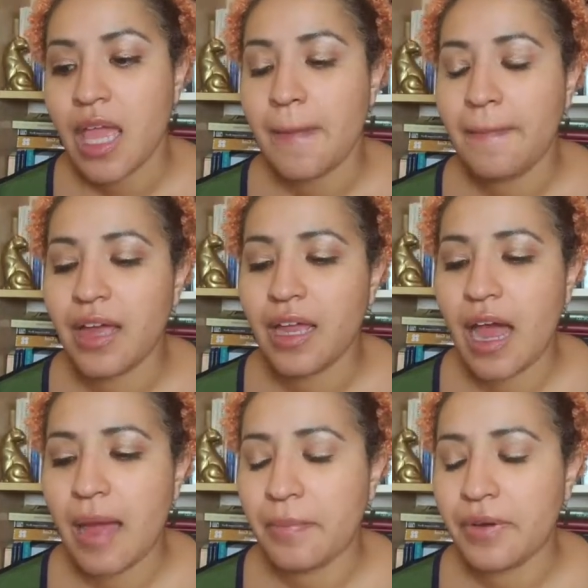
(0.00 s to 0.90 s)
But
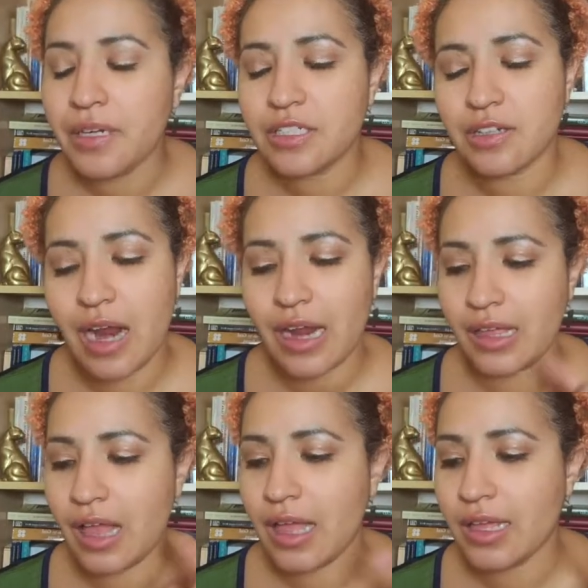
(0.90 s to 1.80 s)
I'm pretty sure I,
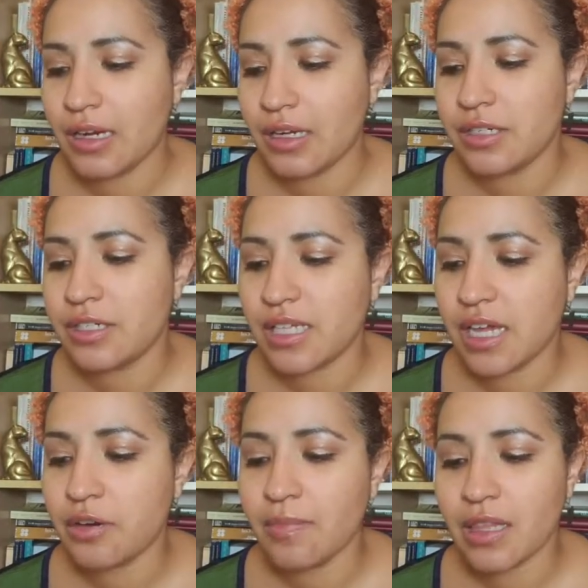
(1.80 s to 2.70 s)
I can
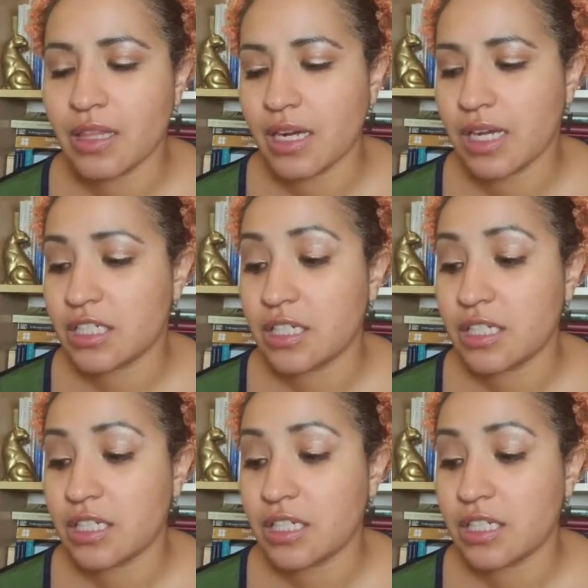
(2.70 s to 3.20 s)
understand or make the connection